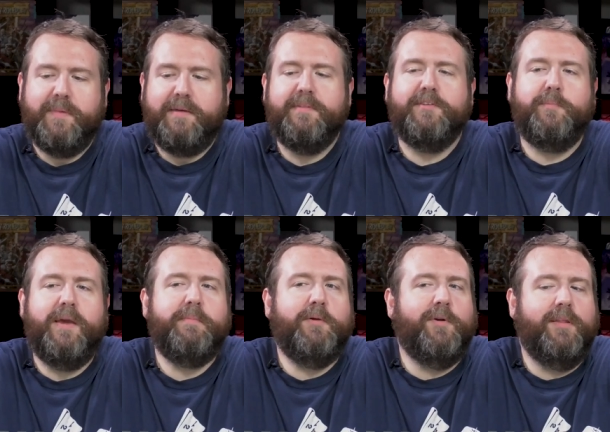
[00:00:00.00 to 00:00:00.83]
This may
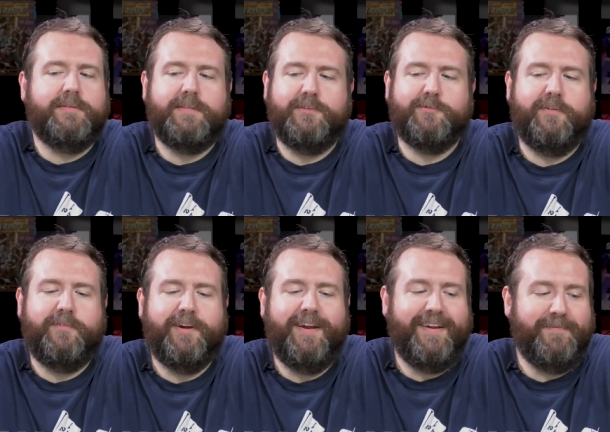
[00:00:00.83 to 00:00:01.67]
be one of those things where if,
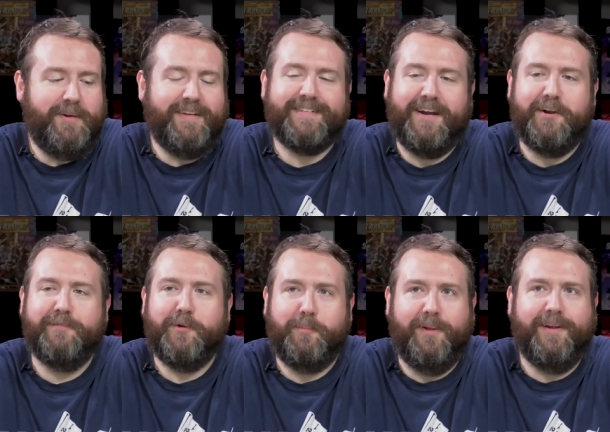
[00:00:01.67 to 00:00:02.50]
you're, if you get tired of
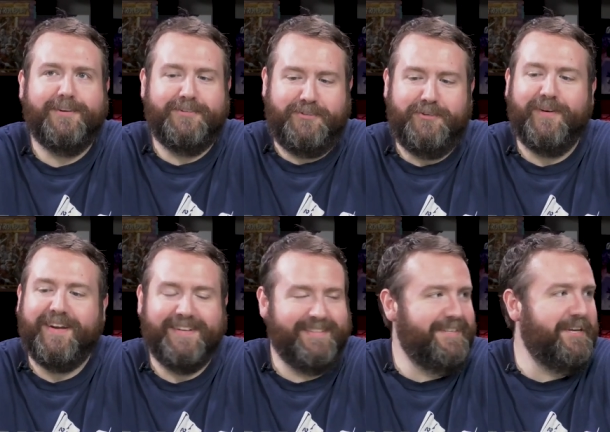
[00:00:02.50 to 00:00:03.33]
your players doing
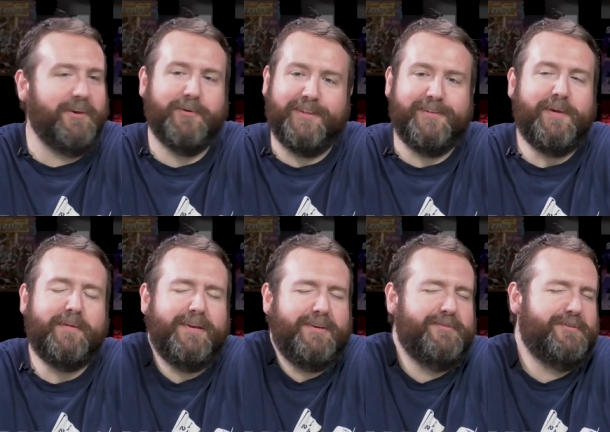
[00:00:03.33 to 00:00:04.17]
it to you, then
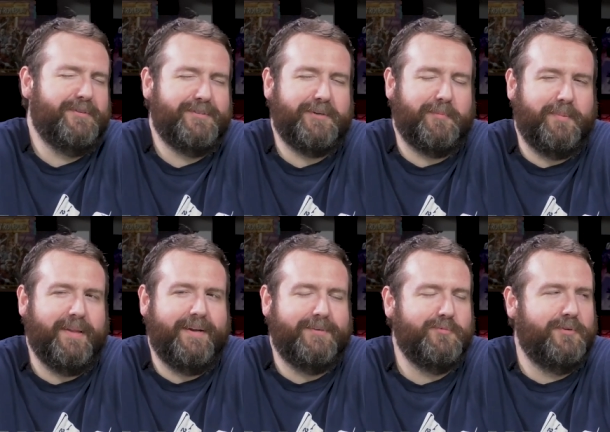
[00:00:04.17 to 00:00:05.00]
maybe you do it to your
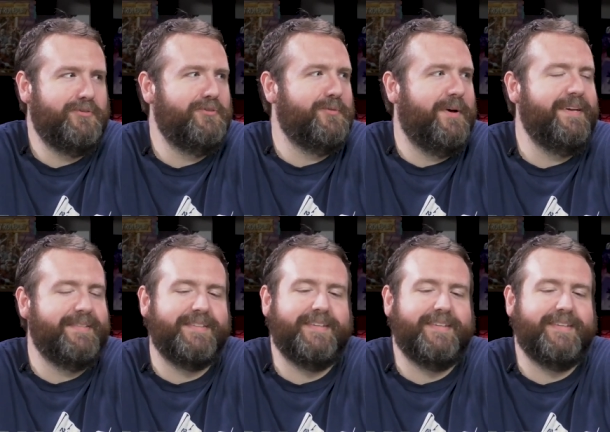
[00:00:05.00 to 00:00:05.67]
players once or mm-hmm. twice,